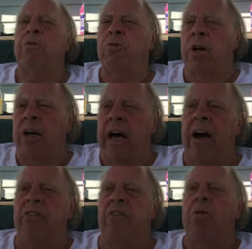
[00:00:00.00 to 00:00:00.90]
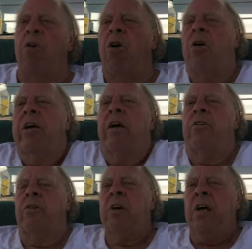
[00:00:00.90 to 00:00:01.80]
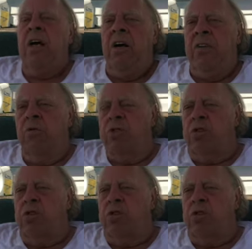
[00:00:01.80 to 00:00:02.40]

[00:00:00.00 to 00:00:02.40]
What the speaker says: If you were to gather them all together, there was